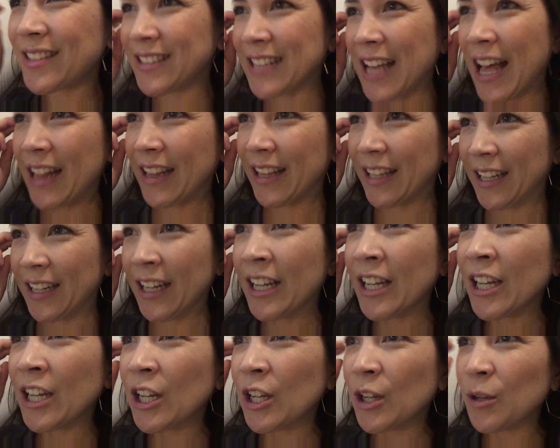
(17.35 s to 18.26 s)
salad
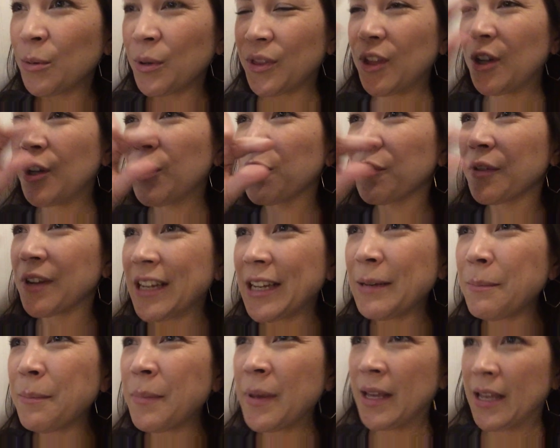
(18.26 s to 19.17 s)
with the
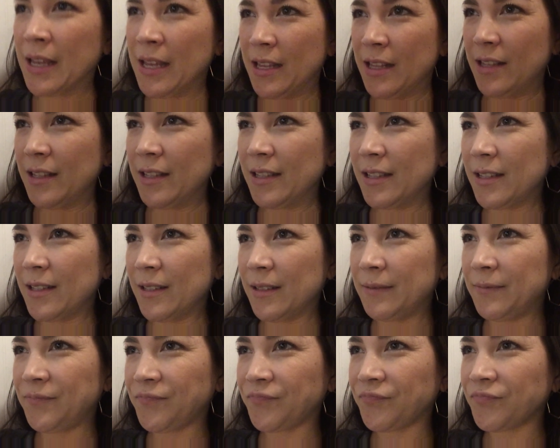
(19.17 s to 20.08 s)
green beans.
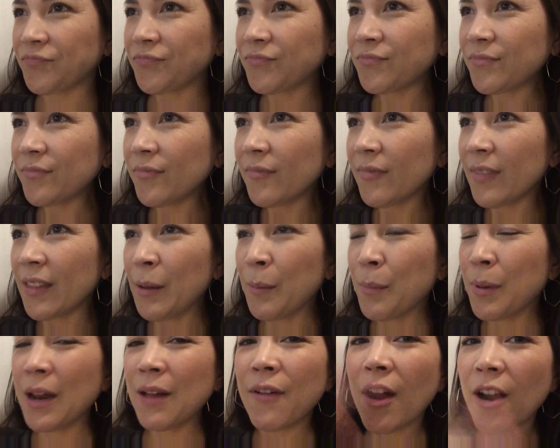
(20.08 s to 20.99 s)

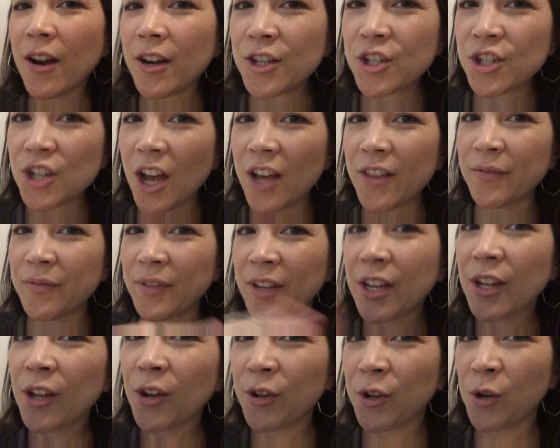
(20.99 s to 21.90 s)
But I've already shot the
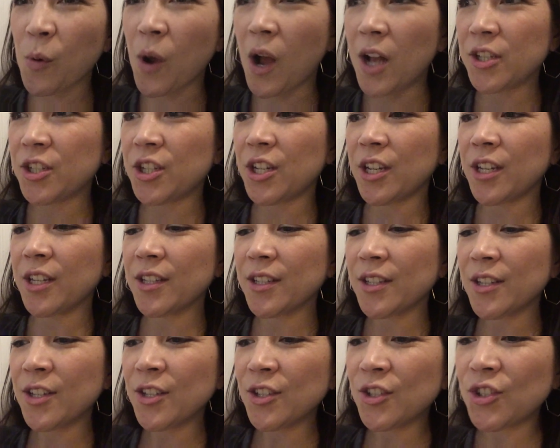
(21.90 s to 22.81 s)
video you're watching,
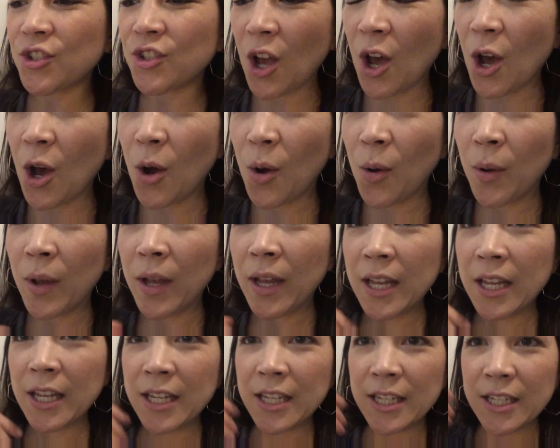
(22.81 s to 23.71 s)
so
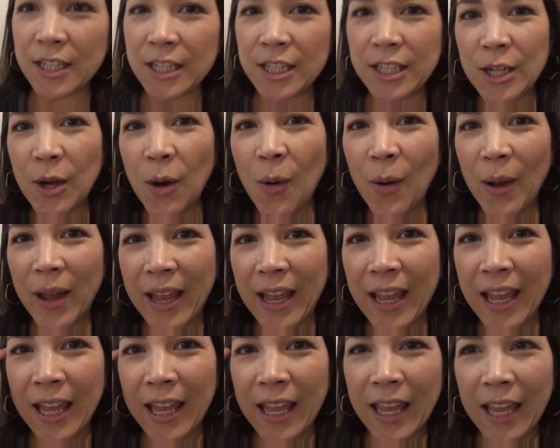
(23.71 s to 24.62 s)

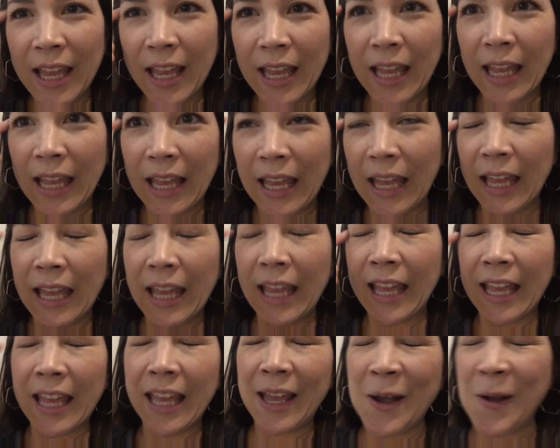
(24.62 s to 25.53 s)

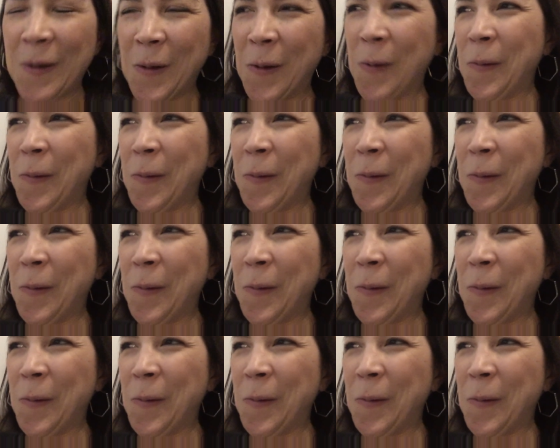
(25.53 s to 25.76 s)
doy!